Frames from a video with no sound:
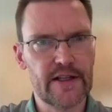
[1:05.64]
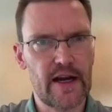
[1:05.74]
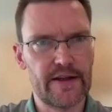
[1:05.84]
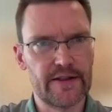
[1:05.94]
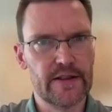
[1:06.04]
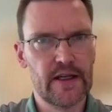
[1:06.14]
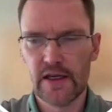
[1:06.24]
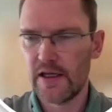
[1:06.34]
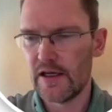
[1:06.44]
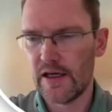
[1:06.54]
started?
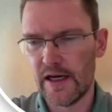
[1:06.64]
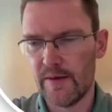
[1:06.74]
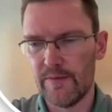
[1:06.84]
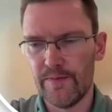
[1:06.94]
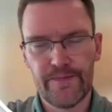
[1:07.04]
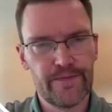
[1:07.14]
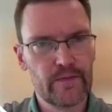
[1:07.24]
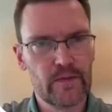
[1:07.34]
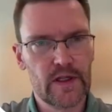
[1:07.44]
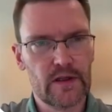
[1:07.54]
The
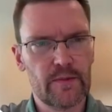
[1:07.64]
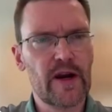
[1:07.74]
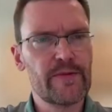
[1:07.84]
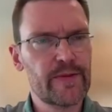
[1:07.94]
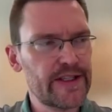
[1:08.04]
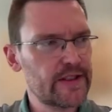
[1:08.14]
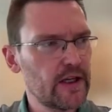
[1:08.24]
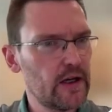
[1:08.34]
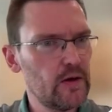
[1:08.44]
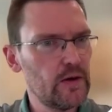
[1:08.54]
primary place to
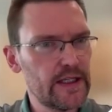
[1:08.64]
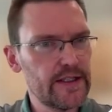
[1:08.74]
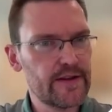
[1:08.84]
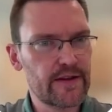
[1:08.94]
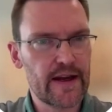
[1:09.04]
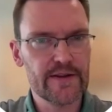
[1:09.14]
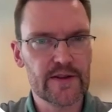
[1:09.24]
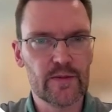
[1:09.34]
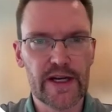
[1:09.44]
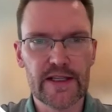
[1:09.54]
go is the
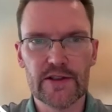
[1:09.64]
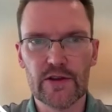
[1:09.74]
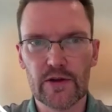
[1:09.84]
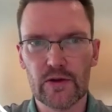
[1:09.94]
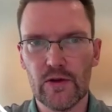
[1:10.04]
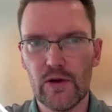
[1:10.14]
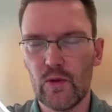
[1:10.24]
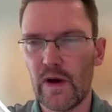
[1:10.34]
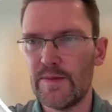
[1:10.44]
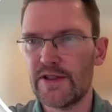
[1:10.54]

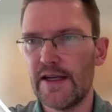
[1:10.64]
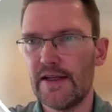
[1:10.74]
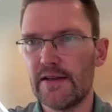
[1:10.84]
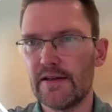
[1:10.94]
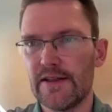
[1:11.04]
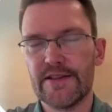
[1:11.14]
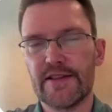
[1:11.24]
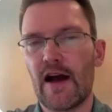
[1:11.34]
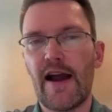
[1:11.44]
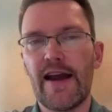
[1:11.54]
thousandbrains.org website. This is
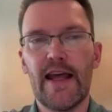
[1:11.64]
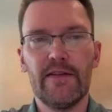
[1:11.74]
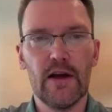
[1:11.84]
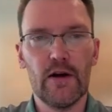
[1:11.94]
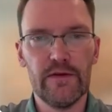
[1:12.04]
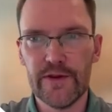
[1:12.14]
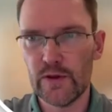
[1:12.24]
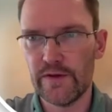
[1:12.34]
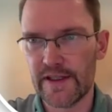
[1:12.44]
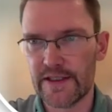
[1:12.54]
a high-level
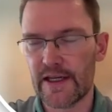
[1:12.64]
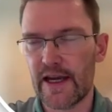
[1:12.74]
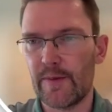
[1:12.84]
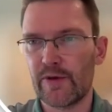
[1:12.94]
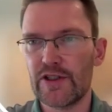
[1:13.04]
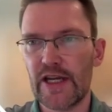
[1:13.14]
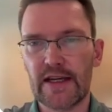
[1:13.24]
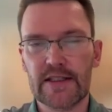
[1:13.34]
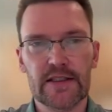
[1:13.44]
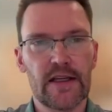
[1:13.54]
overview of the entire
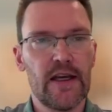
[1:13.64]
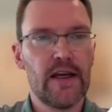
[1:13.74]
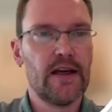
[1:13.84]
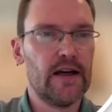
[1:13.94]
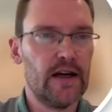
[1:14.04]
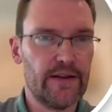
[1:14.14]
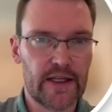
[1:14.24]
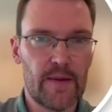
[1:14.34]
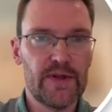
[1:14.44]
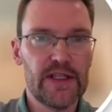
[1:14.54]
project, the
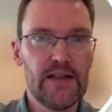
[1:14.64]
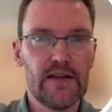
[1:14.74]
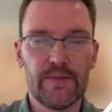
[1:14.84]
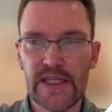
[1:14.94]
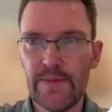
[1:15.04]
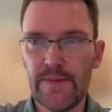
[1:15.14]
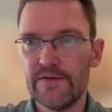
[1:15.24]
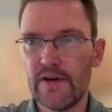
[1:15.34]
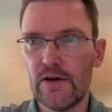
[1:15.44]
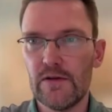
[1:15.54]
company, the people
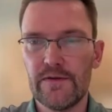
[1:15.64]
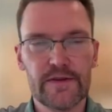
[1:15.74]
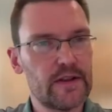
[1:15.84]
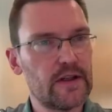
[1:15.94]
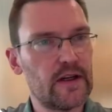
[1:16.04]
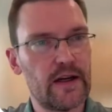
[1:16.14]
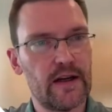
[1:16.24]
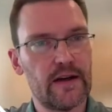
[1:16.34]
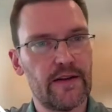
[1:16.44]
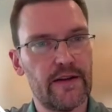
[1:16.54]
involved,
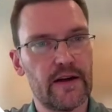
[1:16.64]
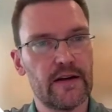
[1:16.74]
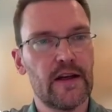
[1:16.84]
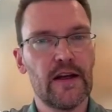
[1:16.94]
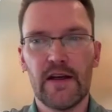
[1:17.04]
the